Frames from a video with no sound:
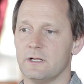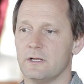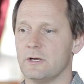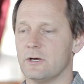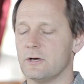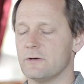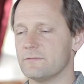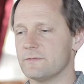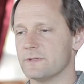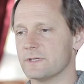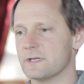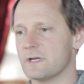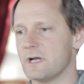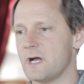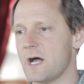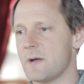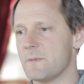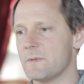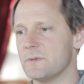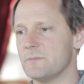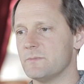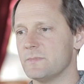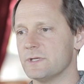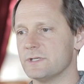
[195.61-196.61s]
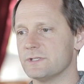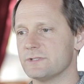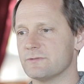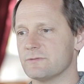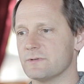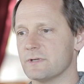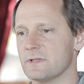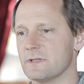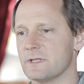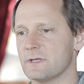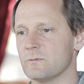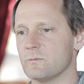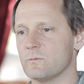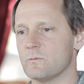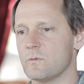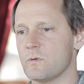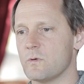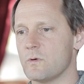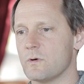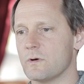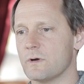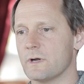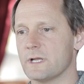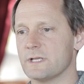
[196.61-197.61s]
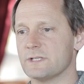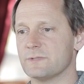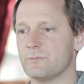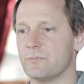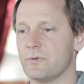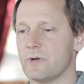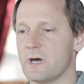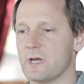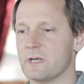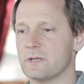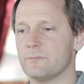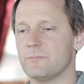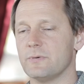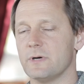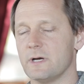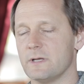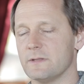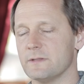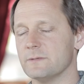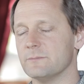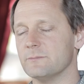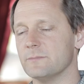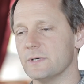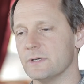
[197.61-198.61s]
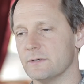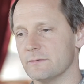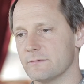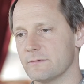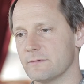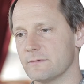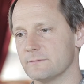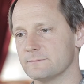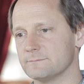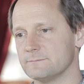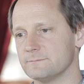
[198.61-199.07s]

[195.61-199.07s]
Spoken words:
over the common misery that war has brought upon them both?